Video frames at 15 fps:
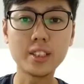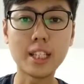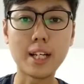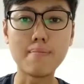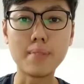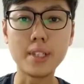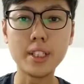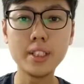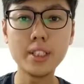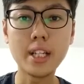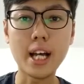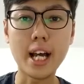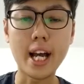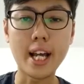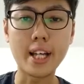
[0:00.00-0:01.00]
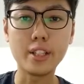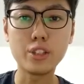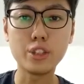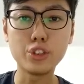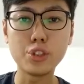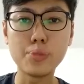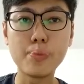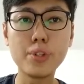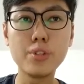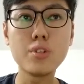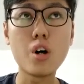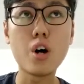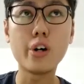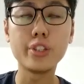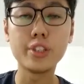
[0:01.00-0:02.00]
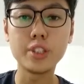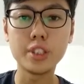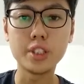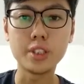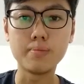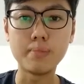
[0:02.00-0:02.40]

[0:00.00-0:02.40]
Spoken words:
assignment, I contribute on the